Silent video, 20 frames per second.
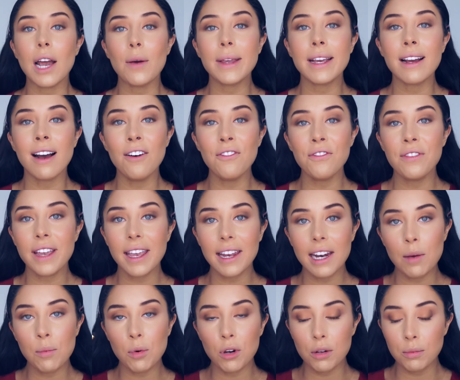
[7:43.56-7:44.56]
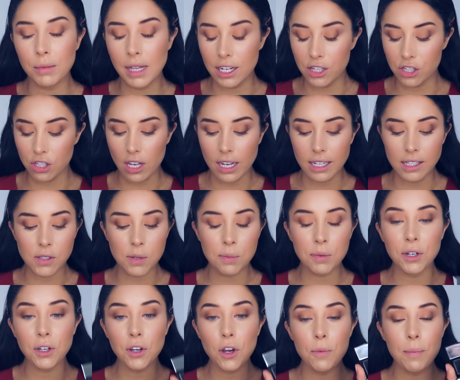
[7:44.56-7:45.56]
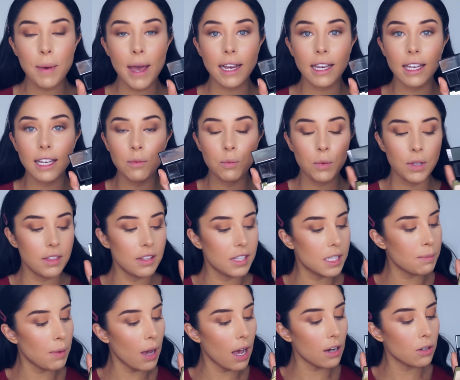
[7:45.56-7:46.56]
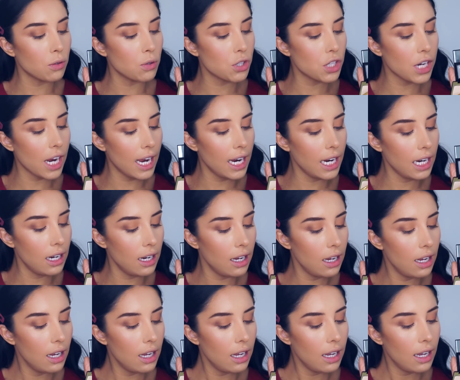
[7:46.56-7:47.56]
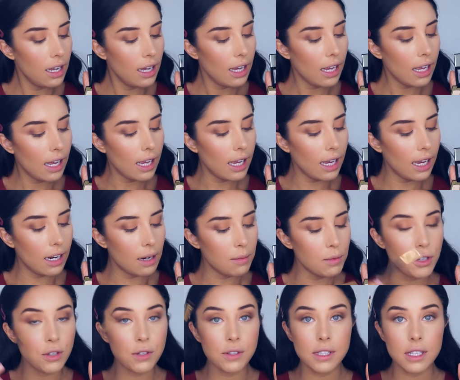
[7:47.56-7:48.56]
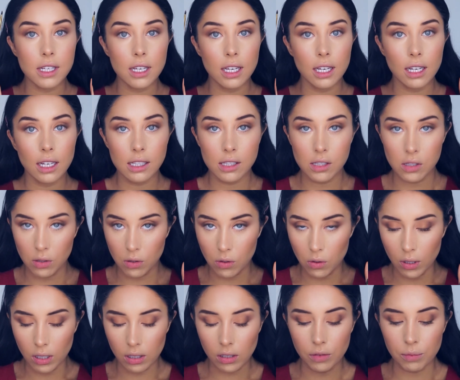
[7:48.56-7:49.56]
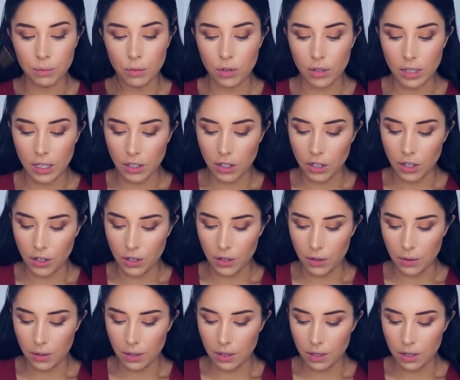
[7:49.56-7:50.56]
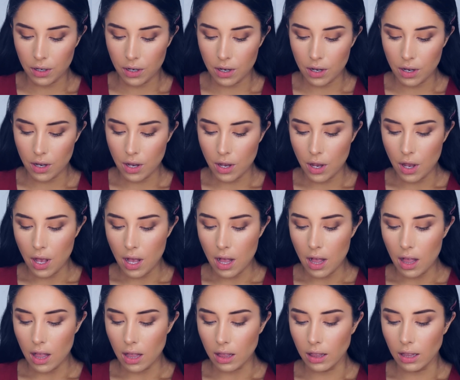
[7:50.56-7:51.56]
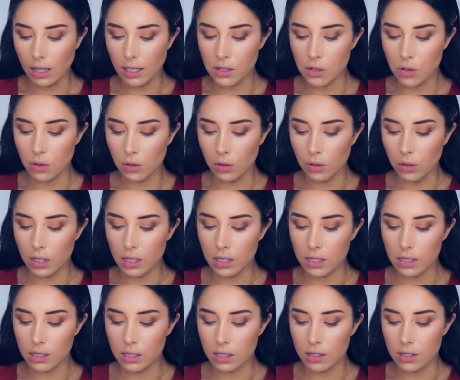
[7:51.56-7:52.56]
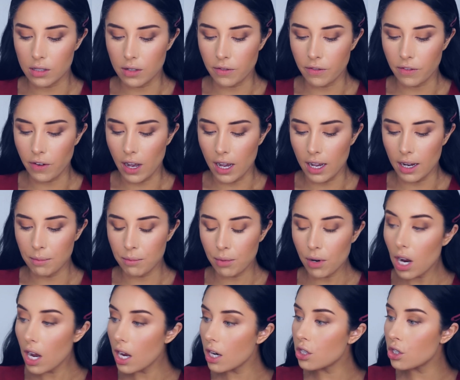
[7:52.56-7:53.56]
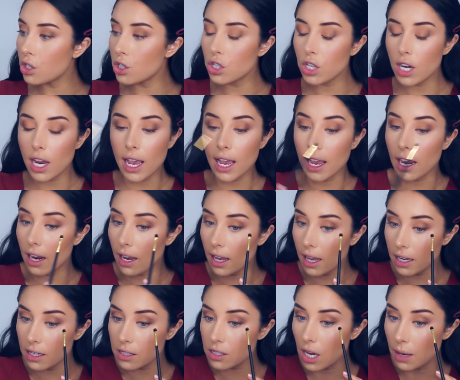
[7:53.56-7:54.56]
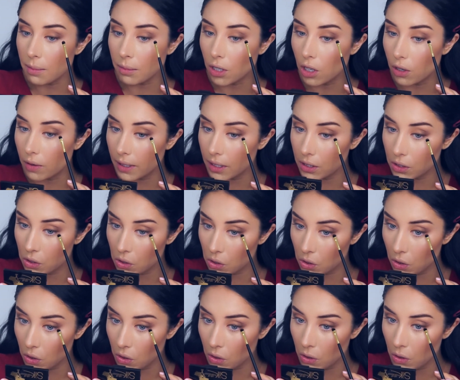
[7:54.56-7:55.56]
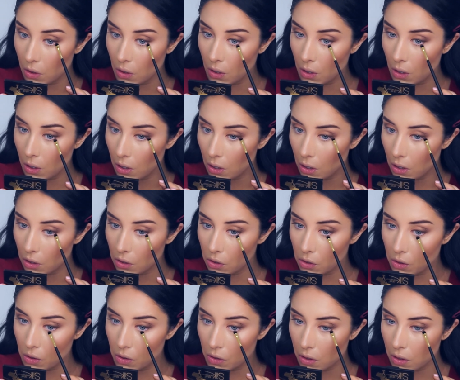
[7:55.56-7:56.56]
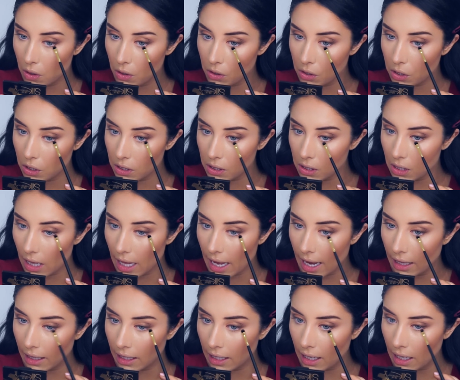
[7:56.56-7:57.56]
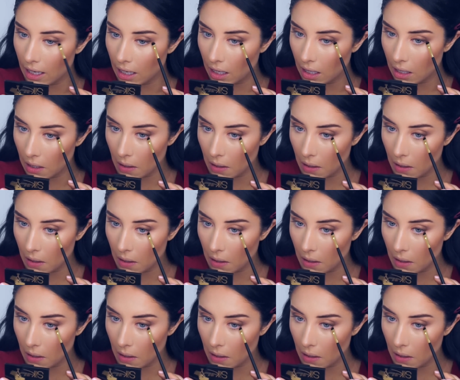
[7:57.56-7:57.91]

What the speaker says: we can't forget our bottom lash line, so I'm going to go back in with the Sparkle shade, and I'm using a Silk Oil of Morocco little define brush, and I'm going to just lightly